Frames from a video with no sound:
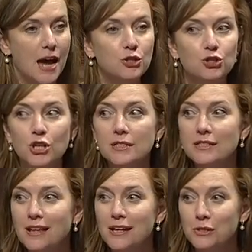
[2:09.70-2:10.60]
And
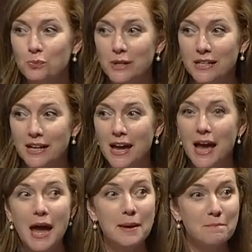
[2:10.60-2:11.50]
just last week,
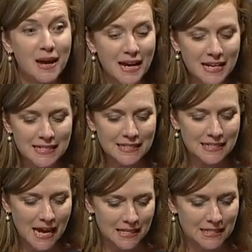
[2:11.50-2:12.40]
a man in
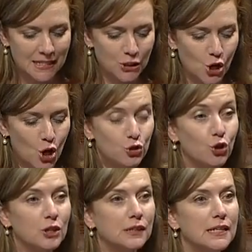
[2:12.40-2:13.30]
Texas
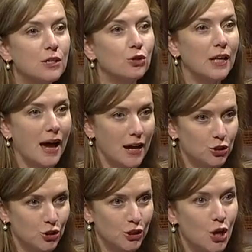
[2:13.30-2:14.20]
took legal
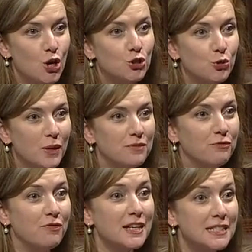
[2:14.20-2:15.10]
action to
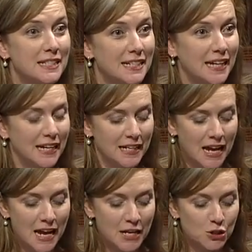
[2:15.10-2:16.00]
investigate
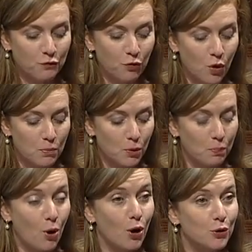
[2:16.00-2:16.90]
his former
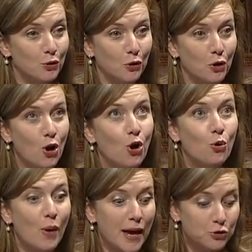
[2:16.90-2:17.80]
partner
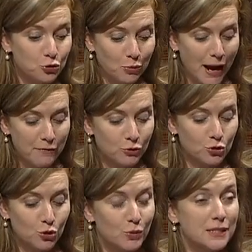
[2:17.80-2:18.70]
who had
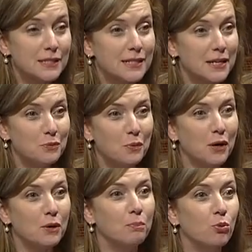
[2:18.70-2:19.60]
traveled to a state
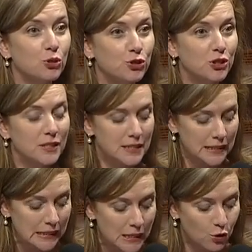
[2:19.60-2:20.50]
where abortion is
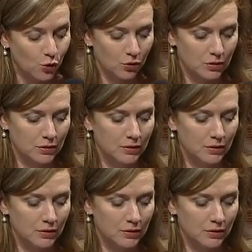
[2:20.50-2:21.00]
legal.